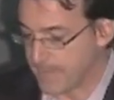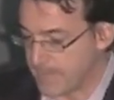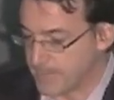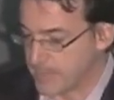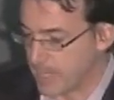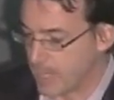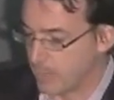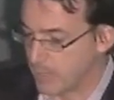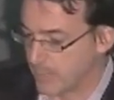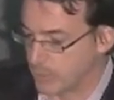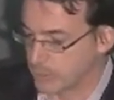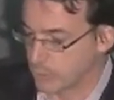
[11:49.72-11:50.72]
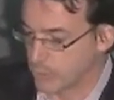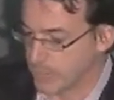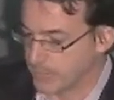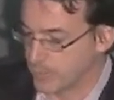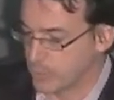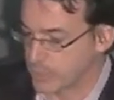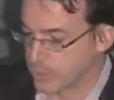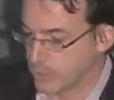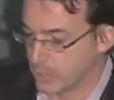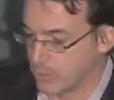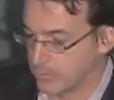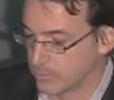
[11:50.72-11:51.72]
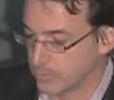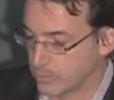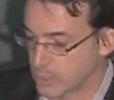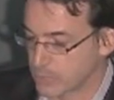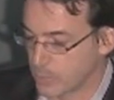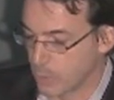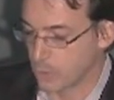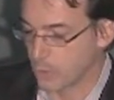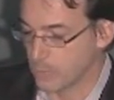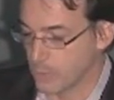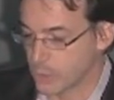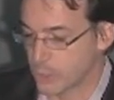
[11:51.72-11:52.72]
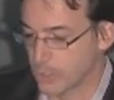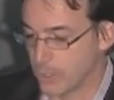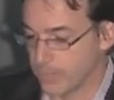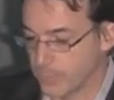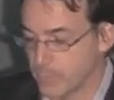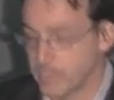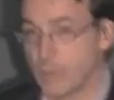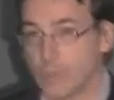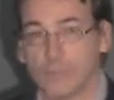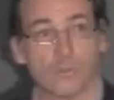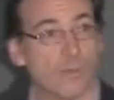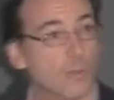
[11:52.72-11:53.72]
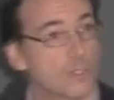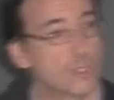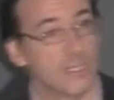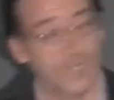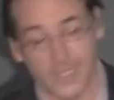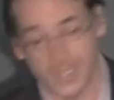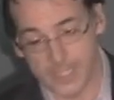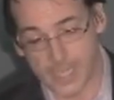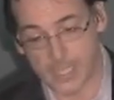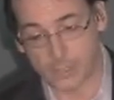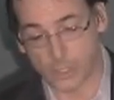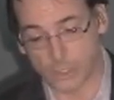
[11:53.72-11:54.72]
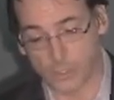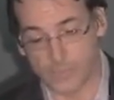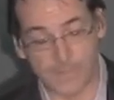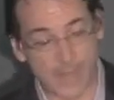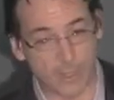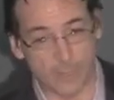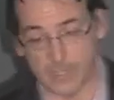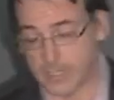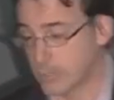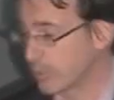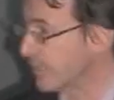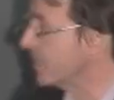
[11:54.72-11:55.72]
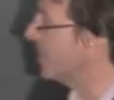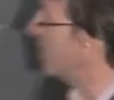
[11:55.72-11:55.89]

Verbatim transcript: They funded our laboratory a few years ago to explore locomotion of humanoid robots in a structured environment. So